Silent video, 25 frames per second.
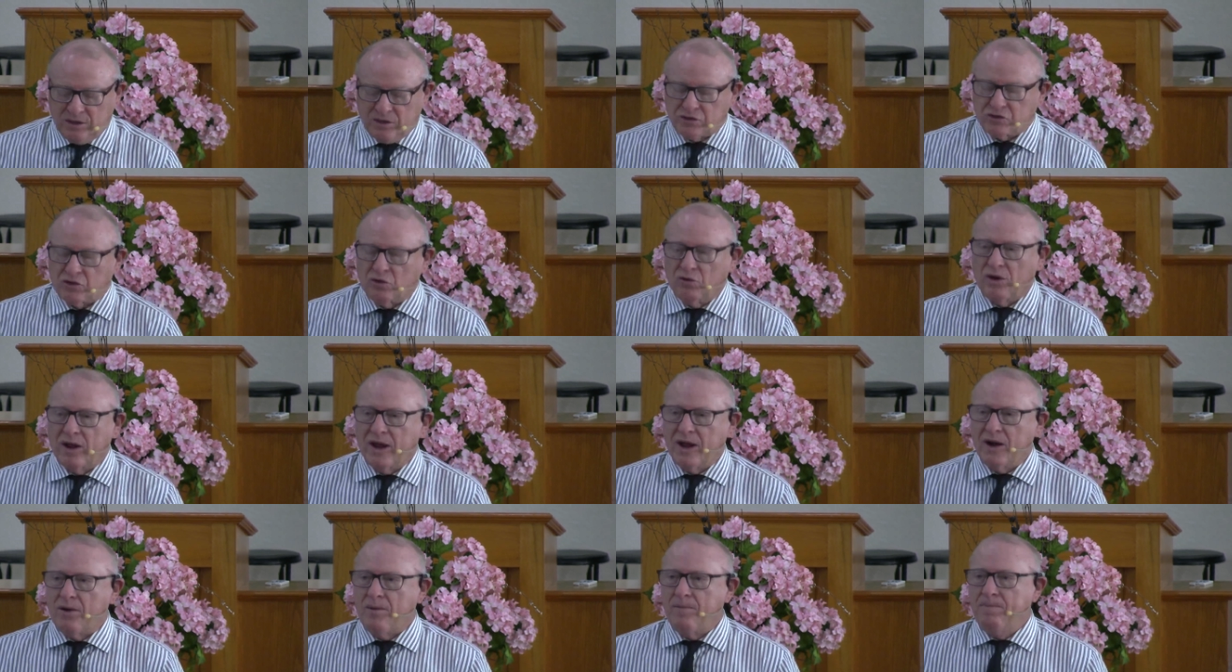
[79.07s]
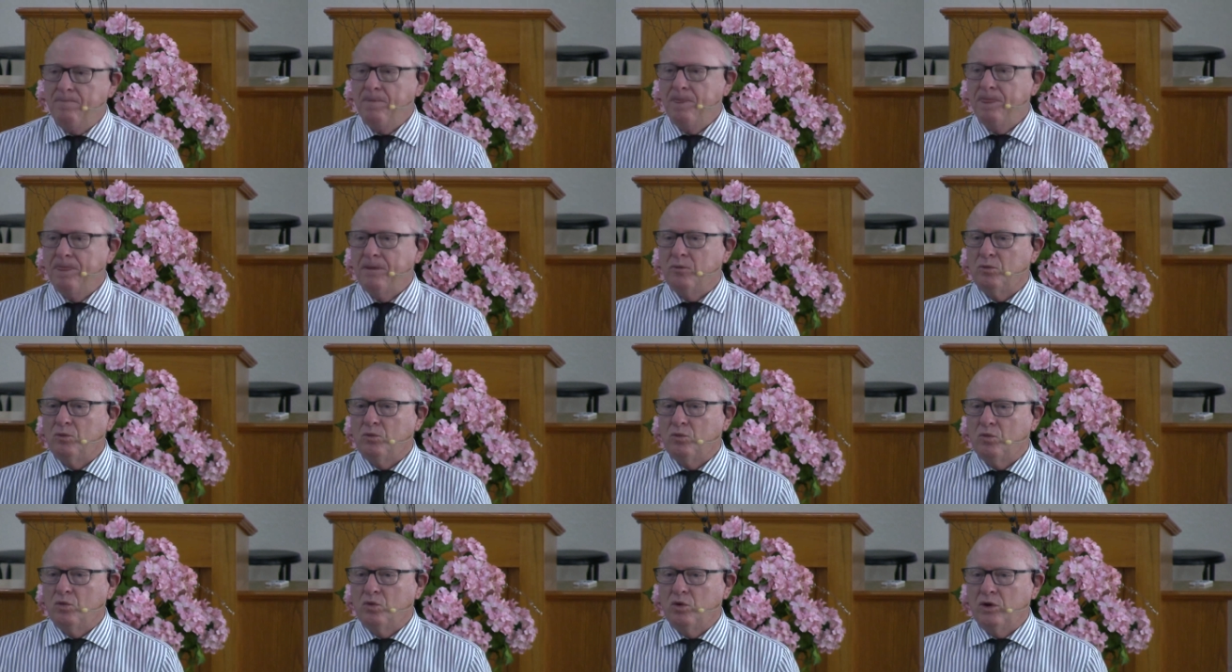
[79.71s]
so now,
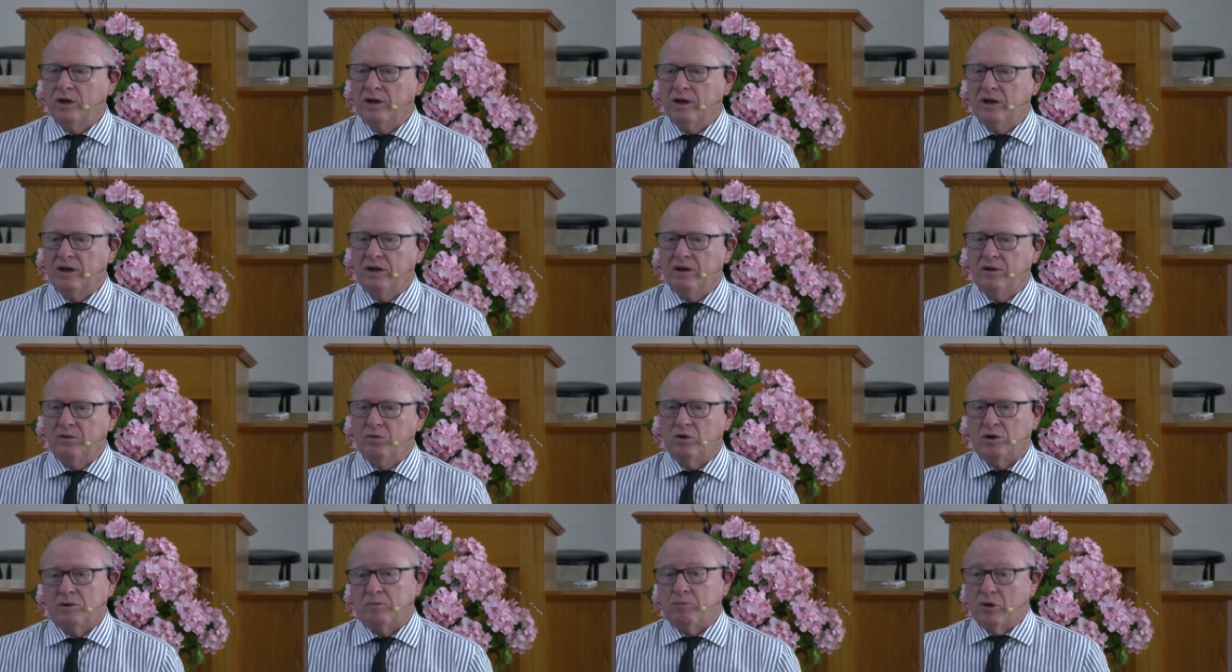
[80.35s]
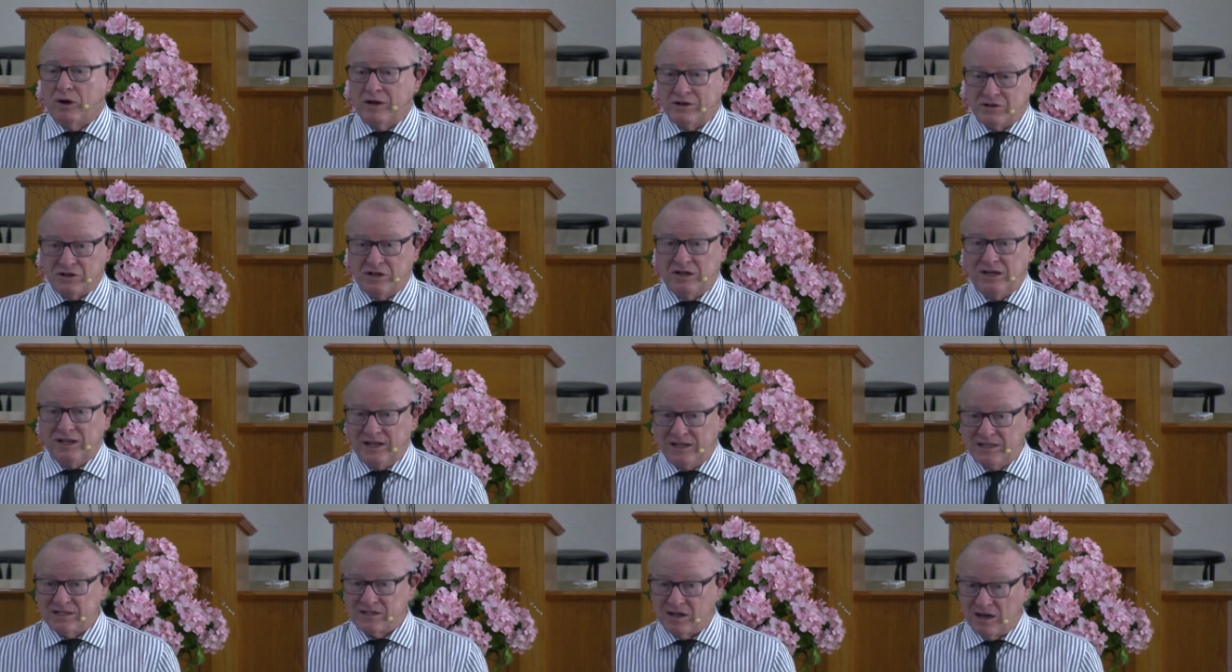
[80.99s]
when when a
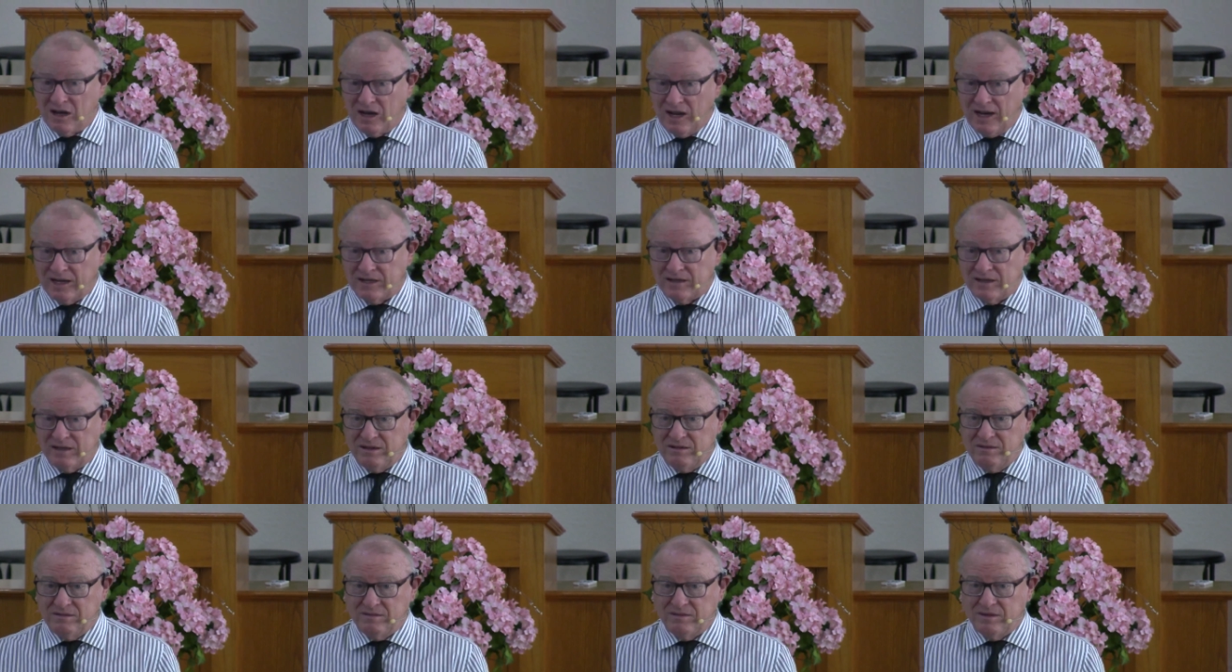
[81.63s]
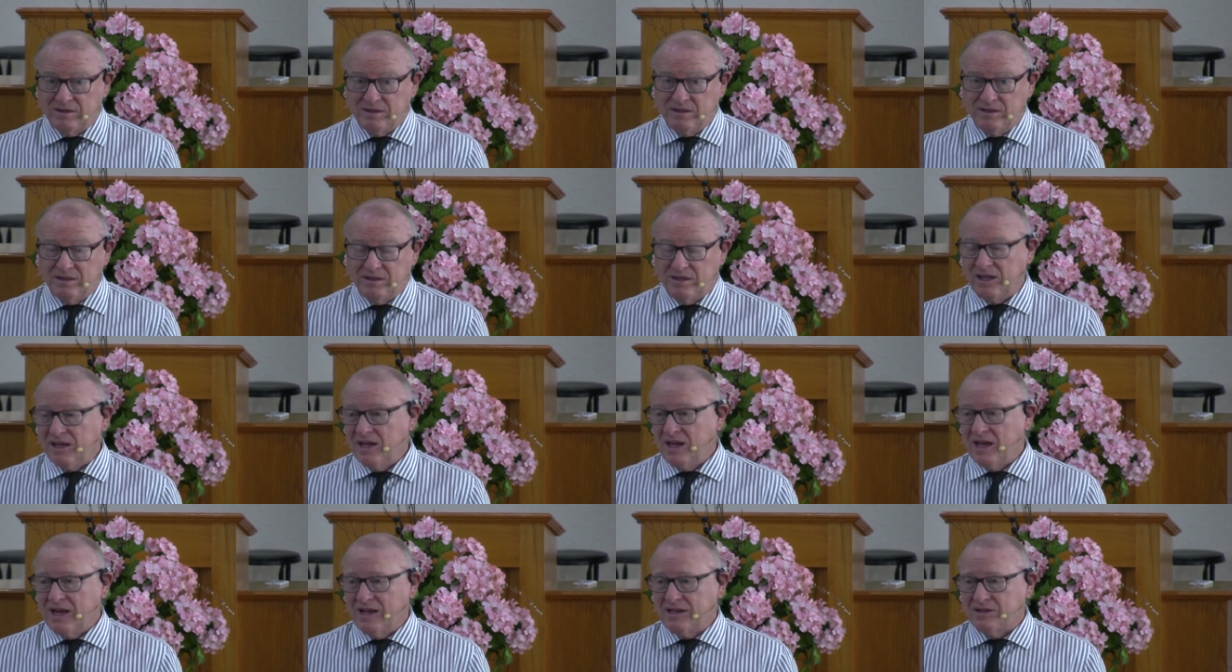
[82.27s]
president is elected,
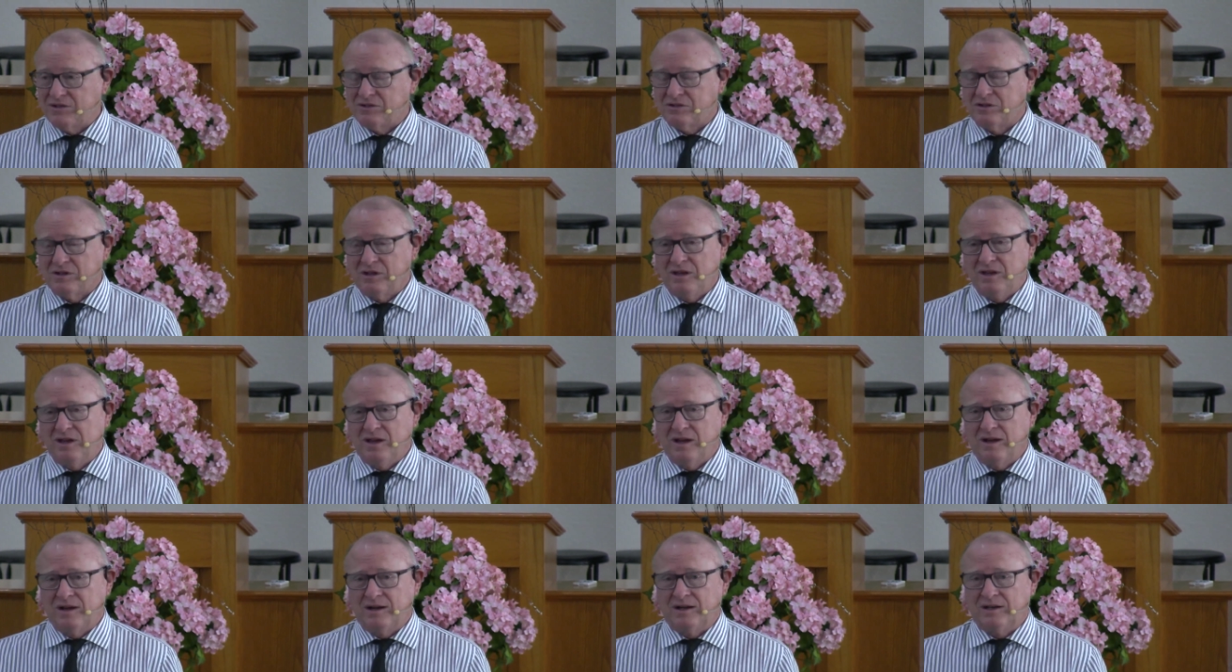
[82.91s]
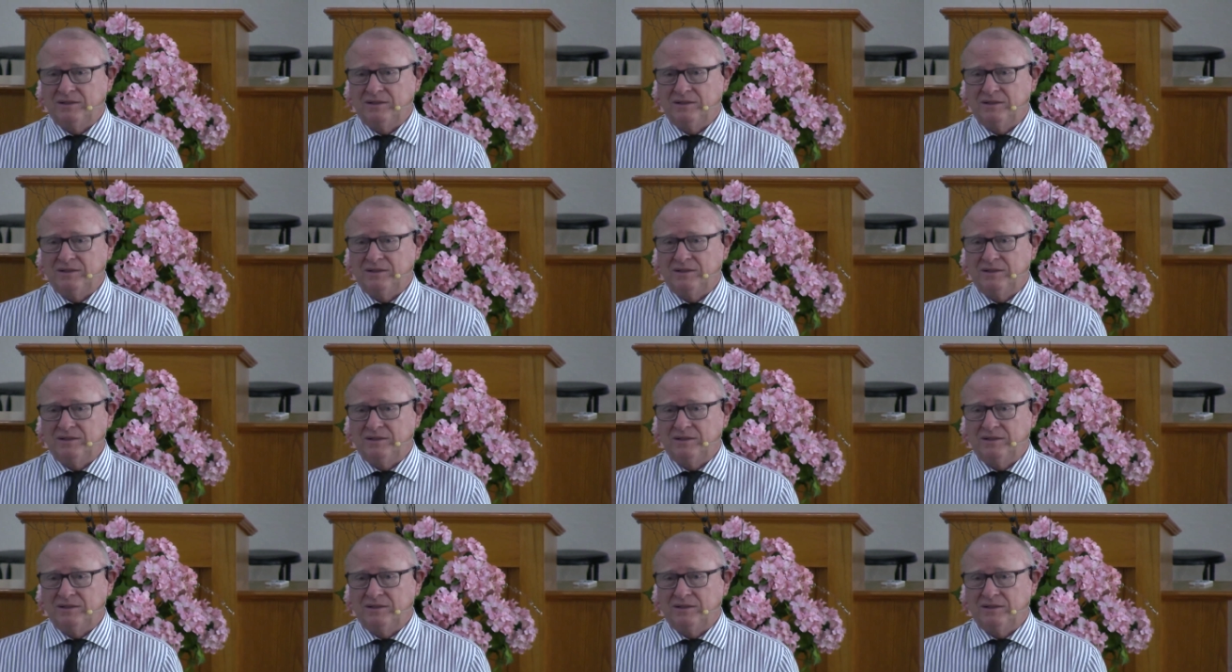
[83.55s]
he has the uh,